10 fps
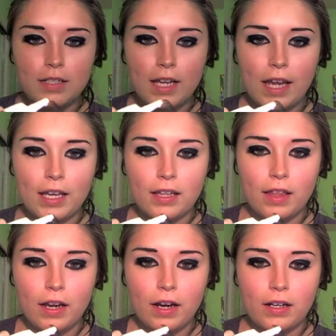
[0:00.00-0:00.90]
Take it
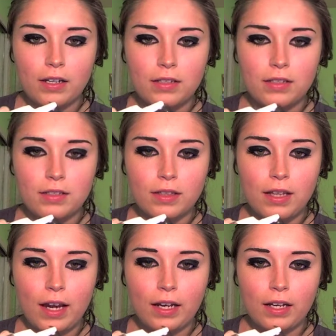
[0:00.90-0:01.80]
there and just
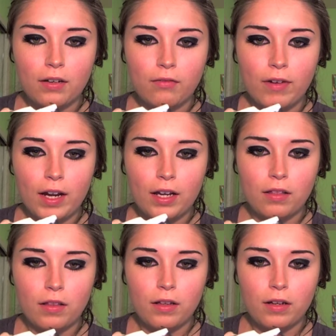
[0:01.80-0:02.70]
line it right
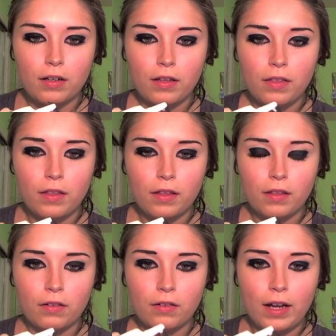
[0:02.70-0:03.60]
along the
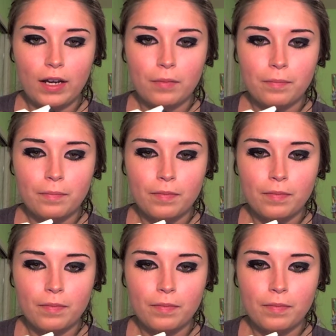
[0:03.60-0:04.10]
little line.